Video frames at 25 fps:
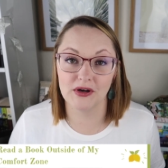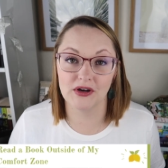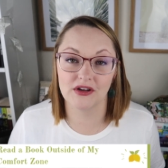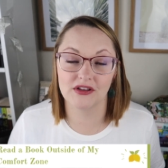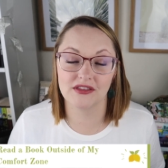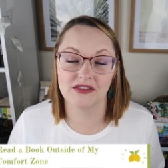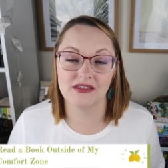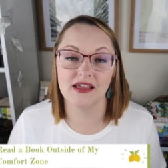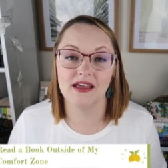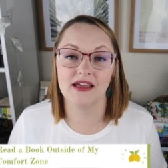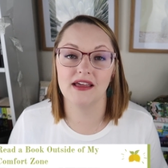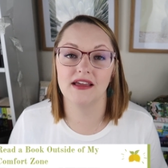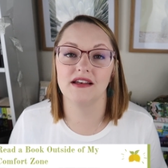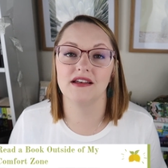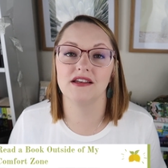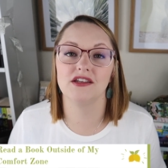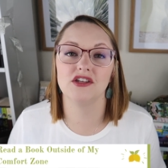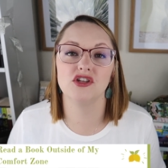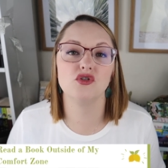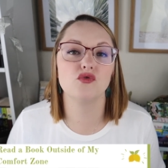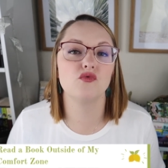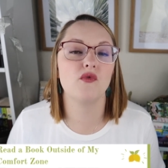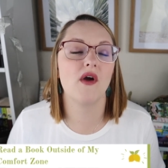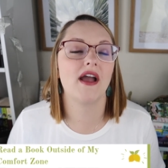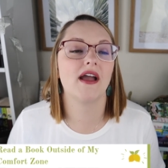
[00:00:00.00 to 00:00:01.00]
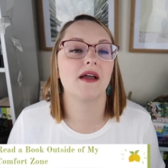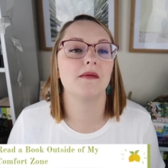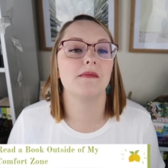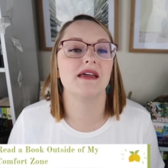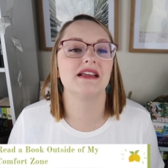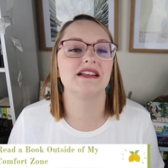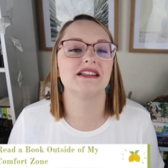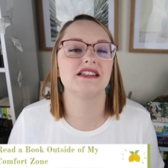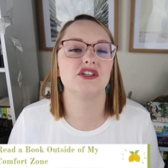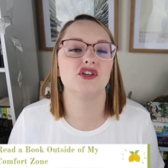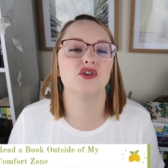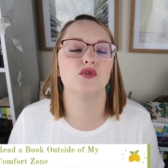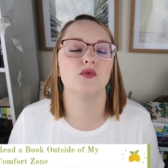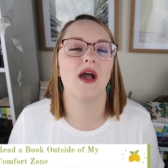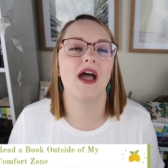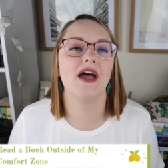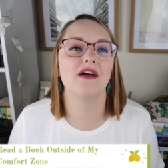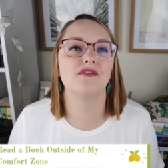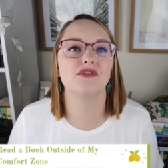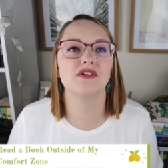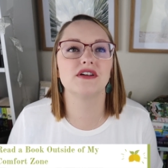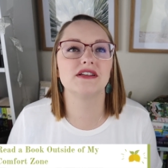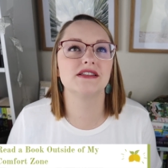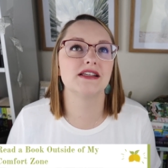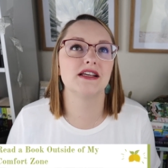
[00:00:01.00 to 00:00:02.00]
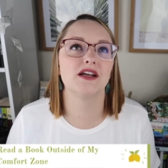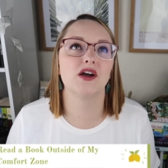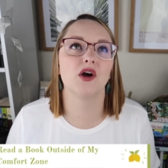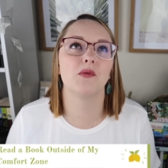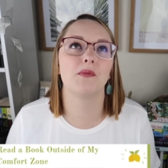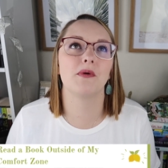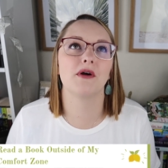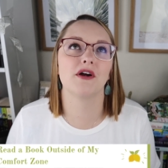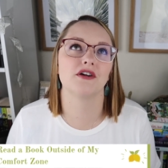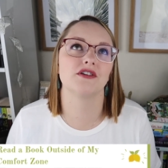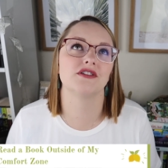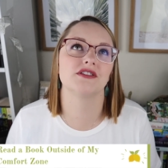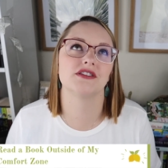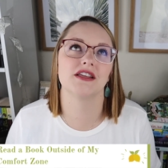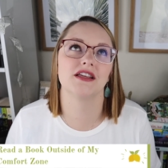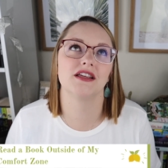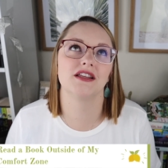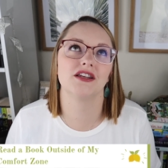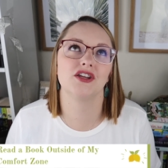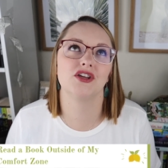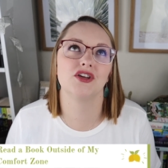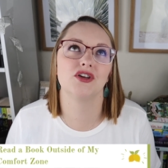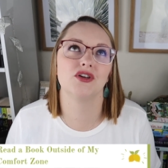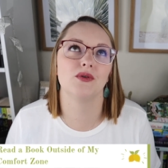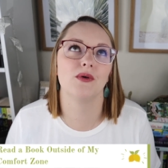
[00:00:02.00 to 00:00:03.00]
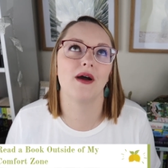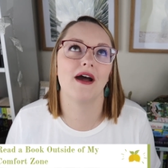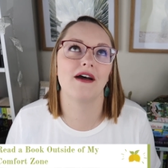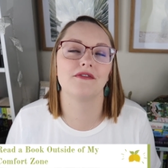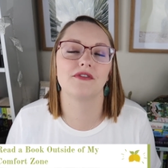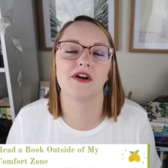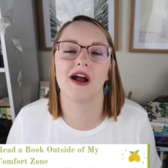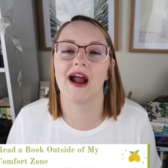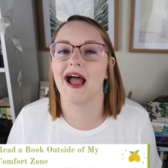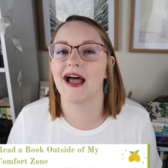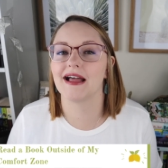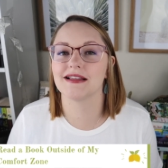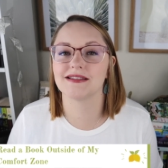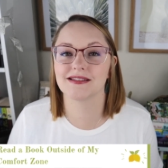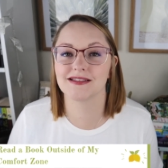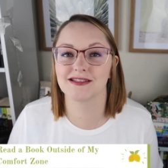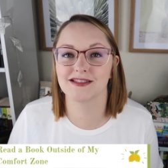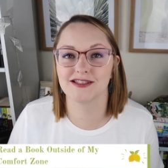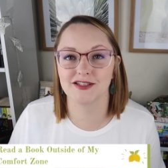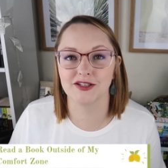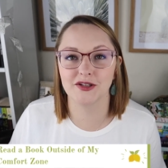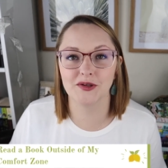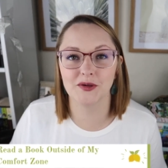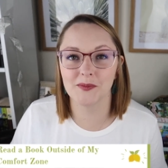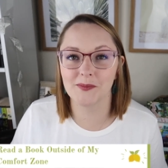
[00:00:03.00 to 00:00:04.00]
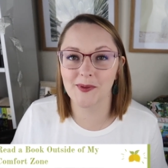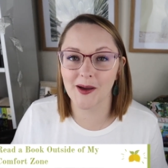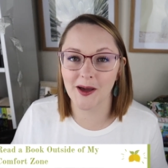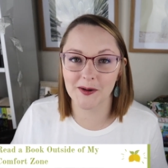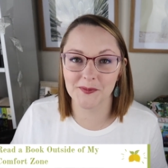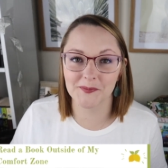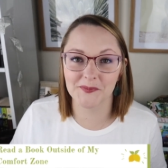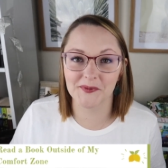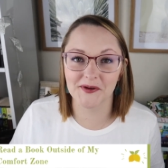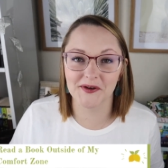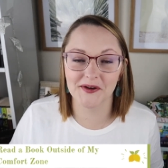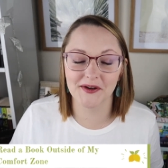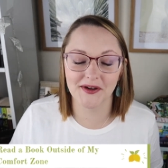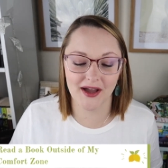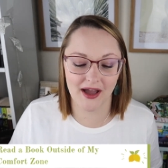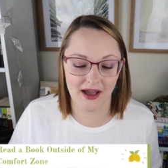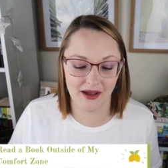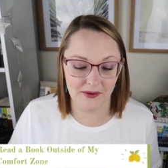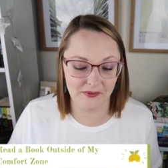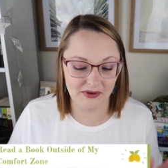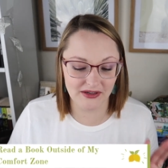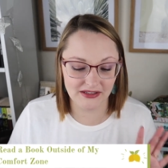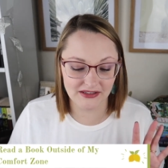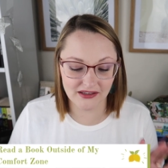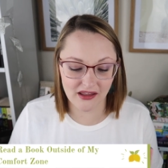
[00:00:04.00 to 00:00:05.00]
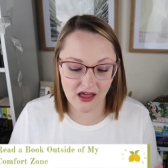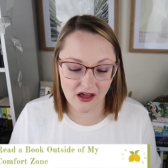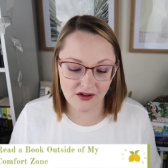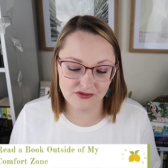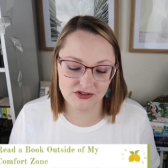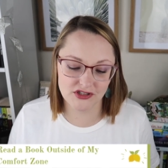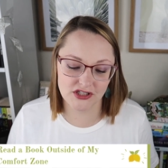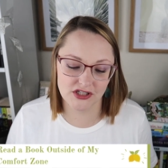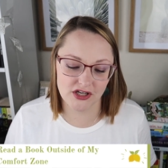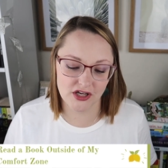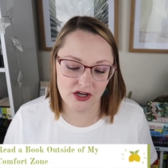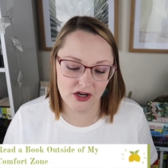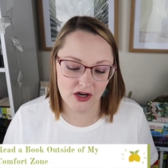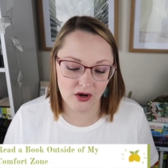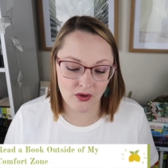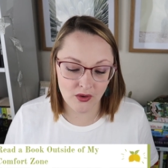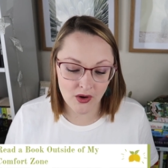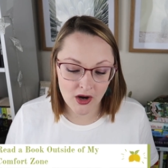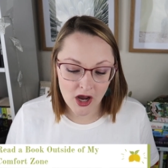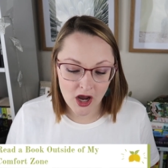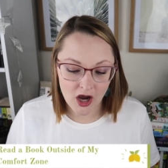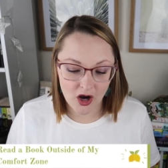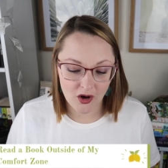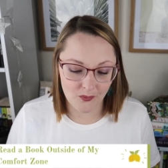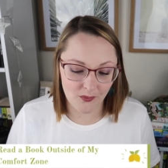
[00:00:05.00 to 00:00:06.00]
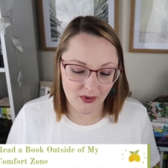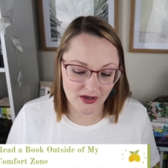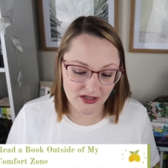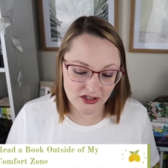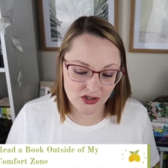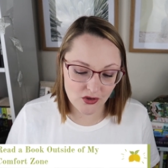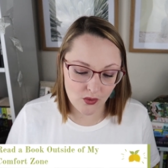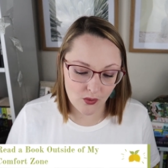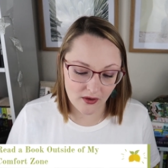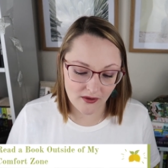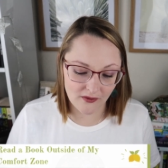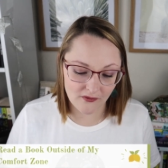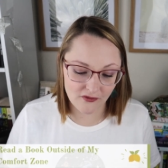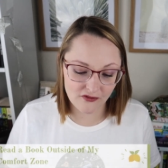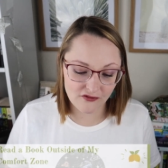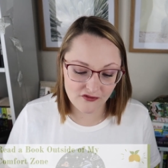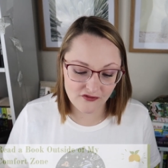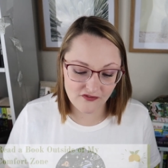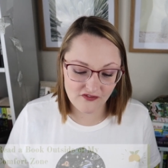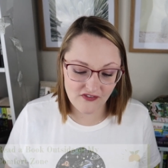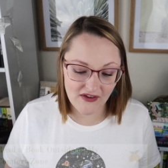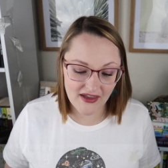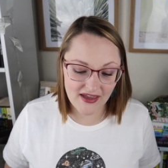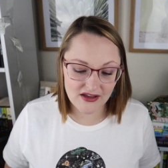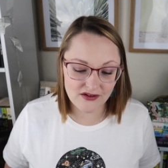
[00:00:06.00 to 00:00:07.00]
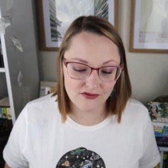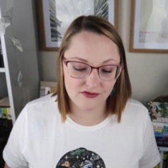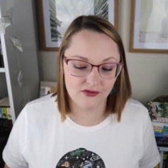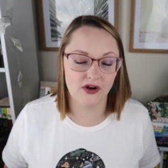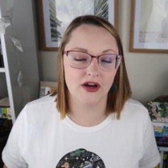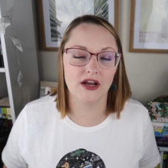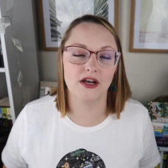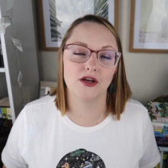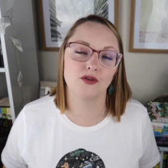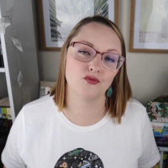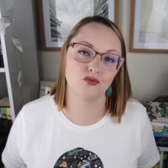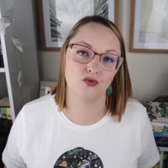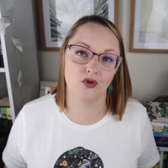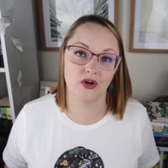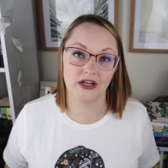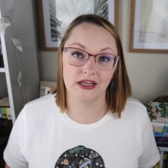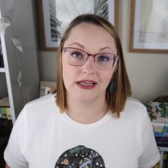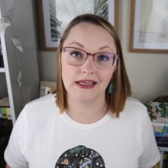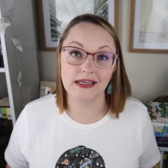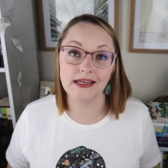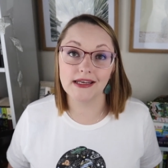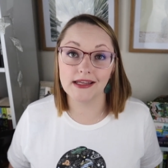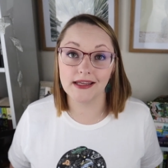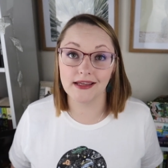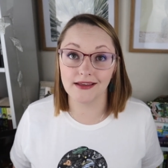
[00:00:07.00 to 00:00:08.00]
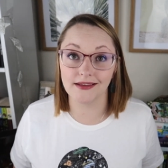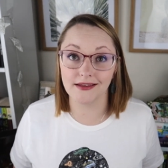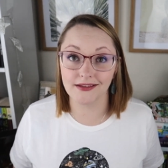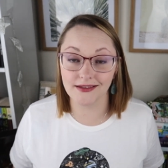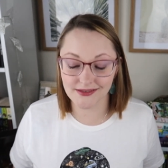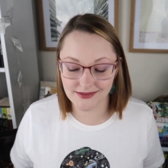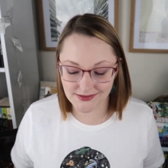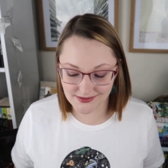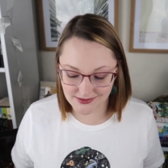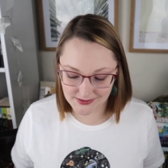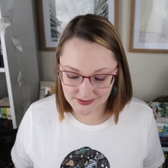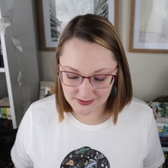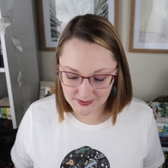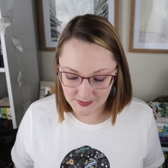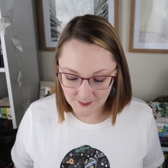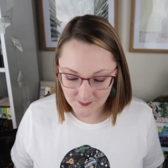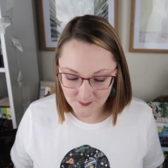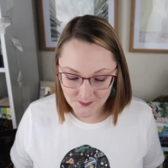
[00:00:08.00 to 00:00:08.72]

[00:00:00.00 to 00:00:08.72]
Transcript: book that you recommend to every single person who ever asks you about a book. I would love to know what your favorite read is.